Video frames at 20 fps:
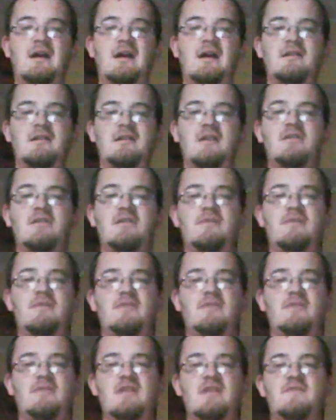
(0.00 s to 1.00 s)
wanted to be the
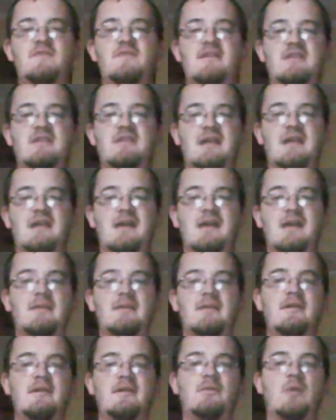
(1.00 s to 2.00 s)
cause girl, and she knew
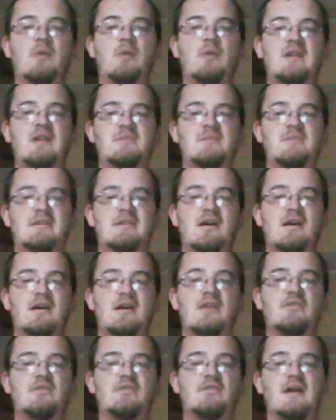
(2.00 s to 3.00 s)
she was the cause girl, and
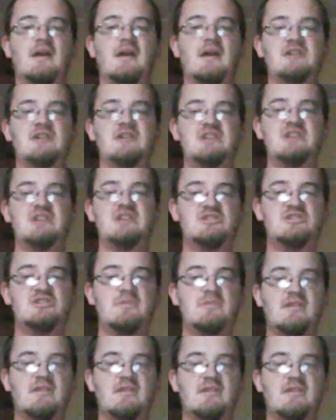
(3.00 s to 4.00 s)
everyone called her the
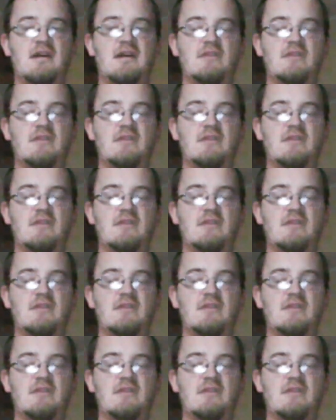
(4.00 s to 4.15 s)
cause girl.